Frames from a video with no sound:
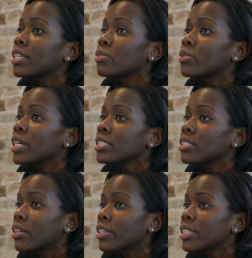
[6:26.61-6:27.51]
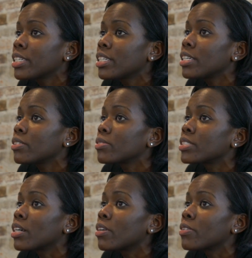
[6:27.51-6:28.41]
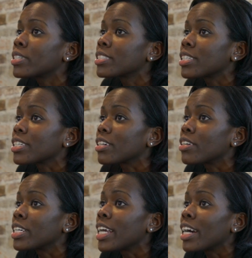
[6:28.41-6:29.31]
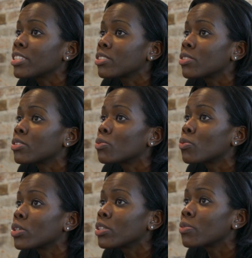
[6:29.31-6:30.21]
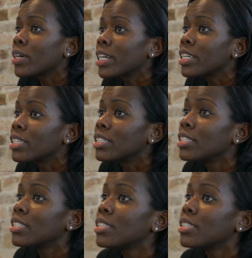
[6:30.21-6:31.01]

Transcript: Like when I started it, it was always like on a national or worldwide